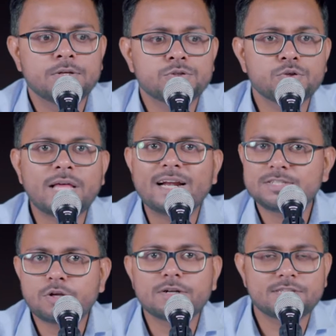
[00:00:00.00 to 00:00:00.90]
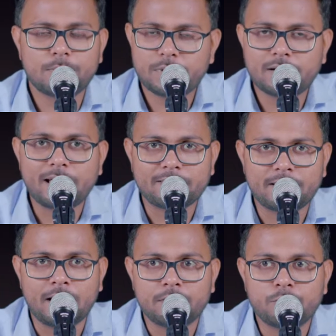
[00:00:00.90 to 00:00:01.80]
So that's not something like
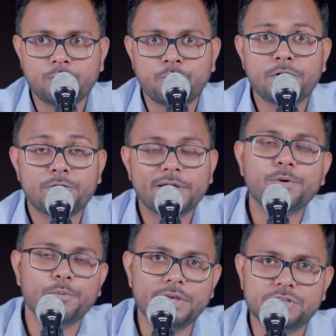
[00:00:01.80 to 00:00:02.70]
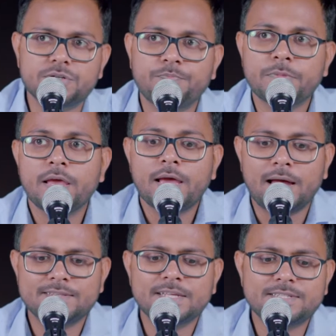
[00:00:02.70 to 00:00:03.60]
that, what you can reach.
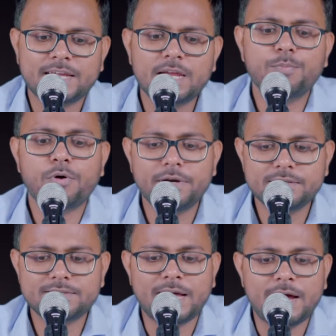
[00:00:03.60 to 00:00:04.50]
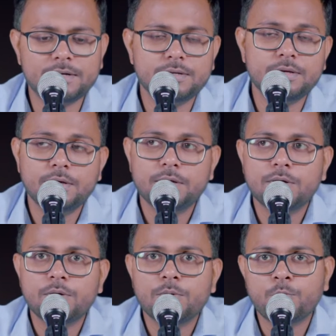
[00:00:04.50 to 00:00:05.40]
And the second point is that
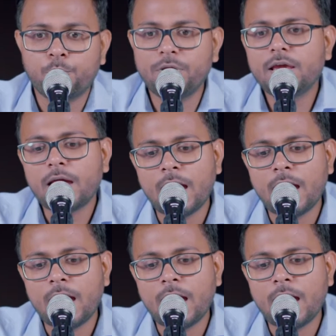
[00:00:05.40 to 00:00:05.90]
we